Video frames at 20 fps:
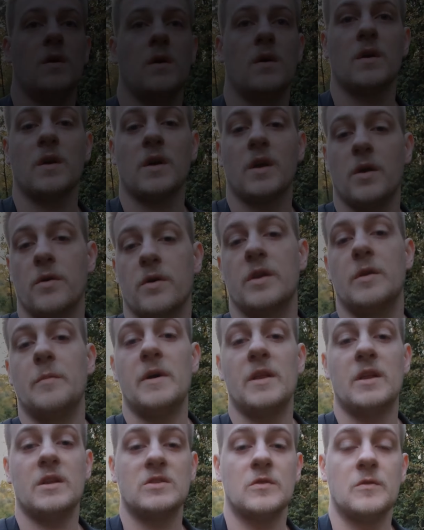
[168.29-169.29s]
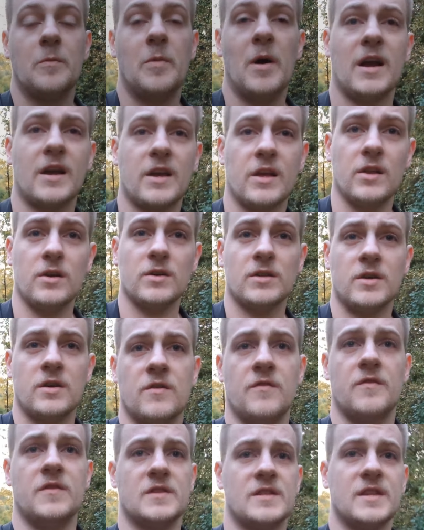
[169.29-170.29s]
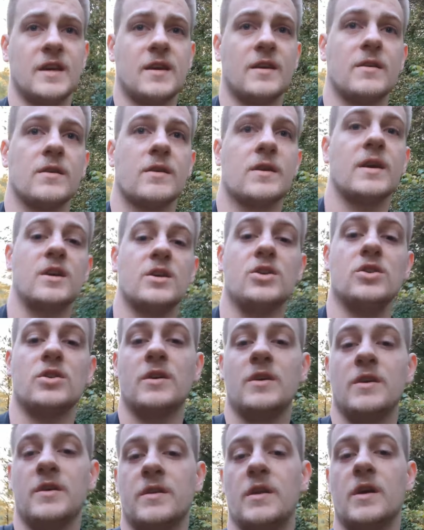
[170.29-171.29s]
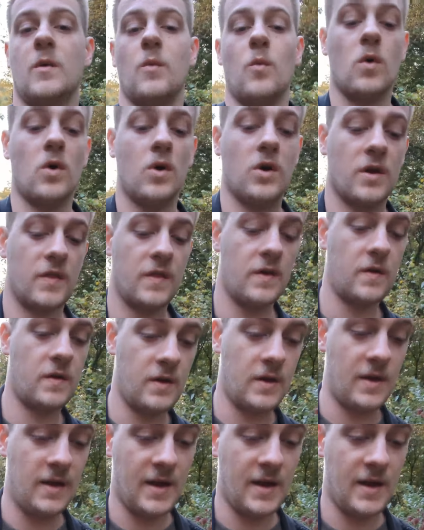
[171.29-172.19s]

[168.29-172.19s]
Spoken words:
Okay, I already made it to the parking lot of the second location. Now I'm walking there.